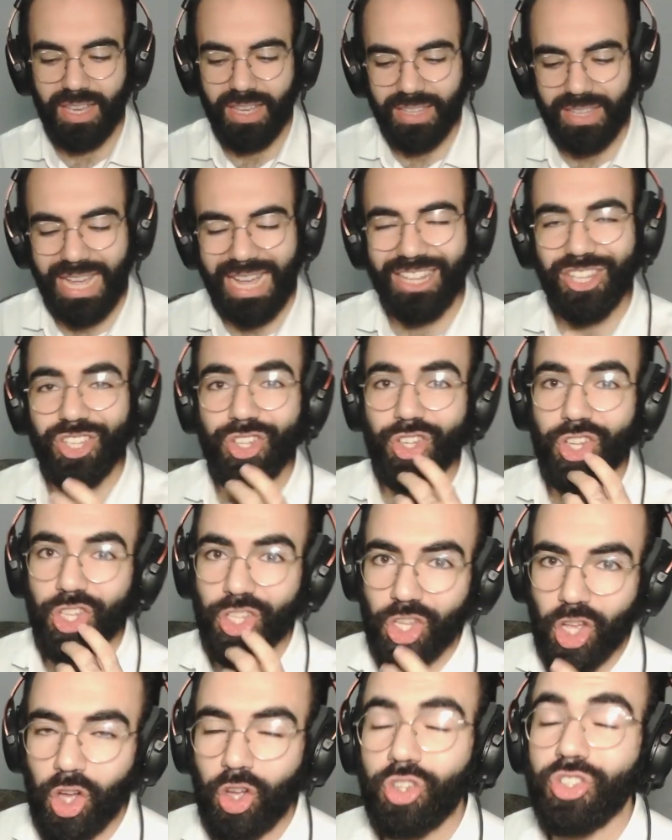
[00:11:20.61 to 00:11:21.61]
that she
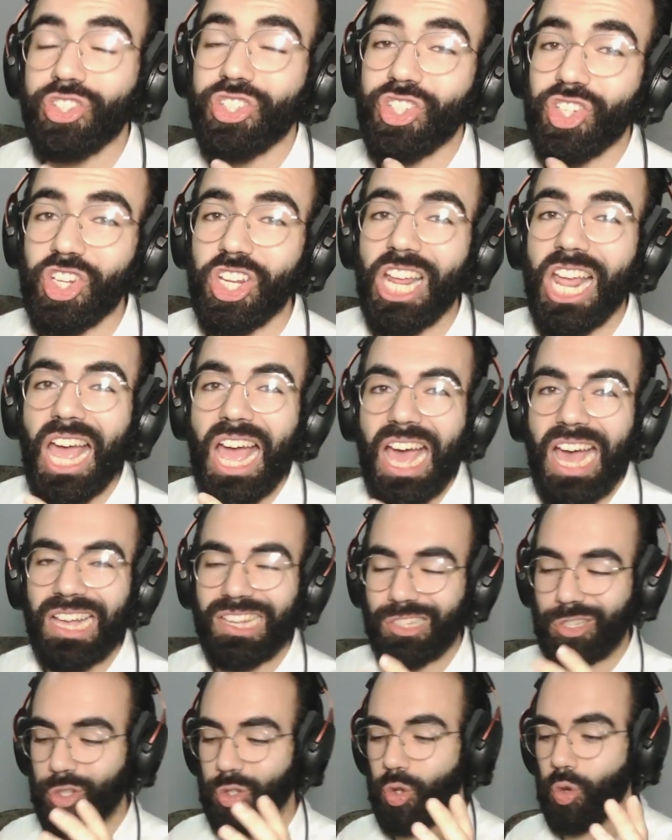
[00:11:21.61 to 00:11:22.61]
knows she
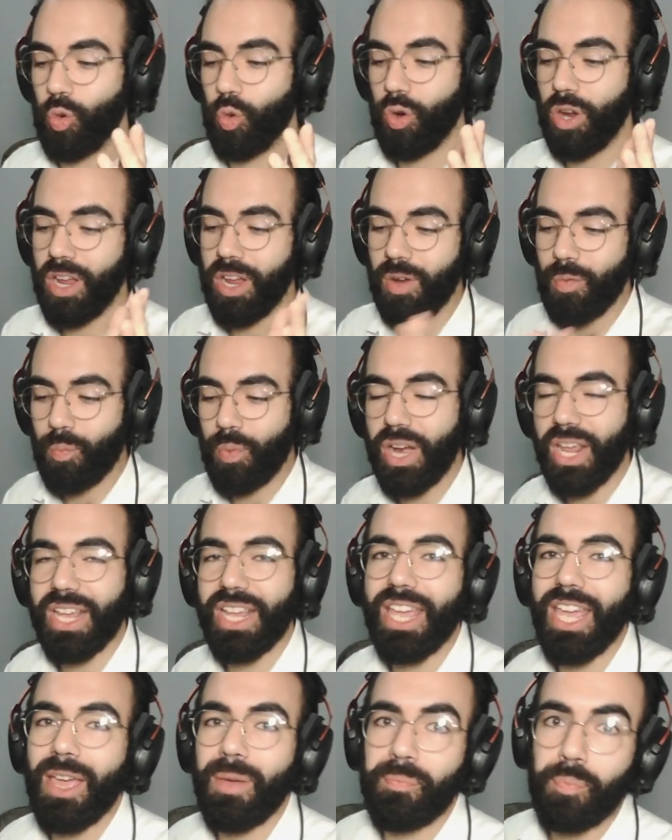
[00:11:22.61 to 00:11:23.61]
has to break
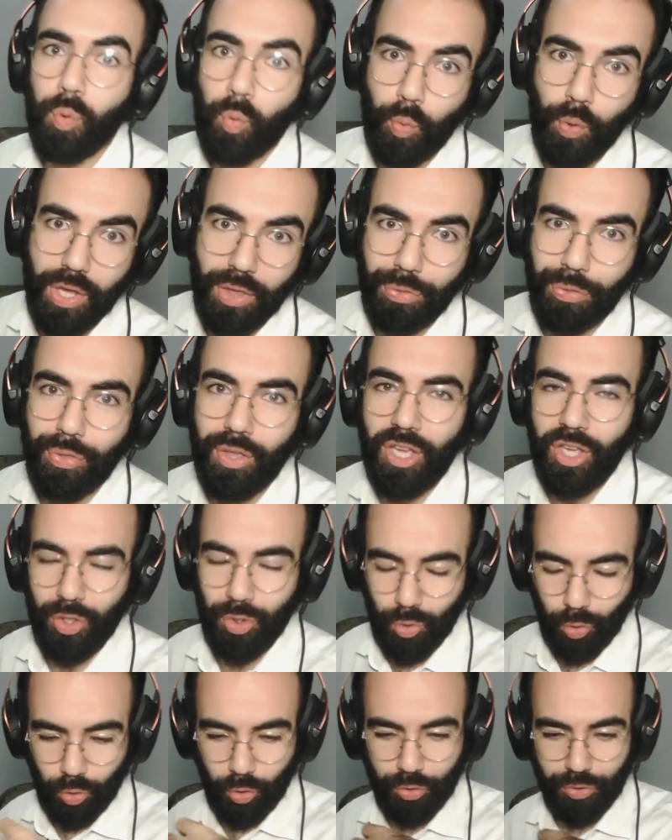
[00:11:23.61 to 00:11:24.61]
up with
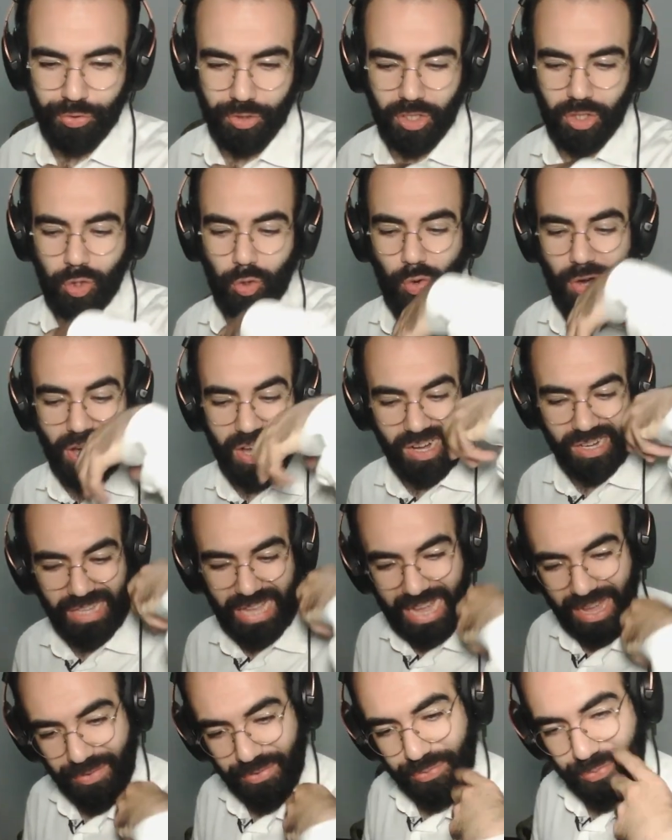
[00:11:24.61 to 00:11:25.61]
to continue her
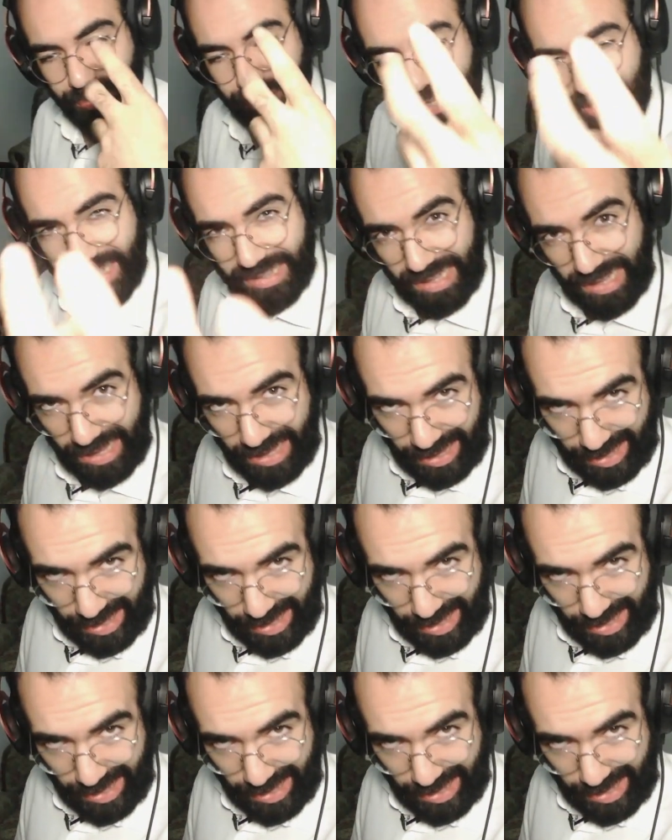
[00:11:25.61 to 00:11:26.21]
life in a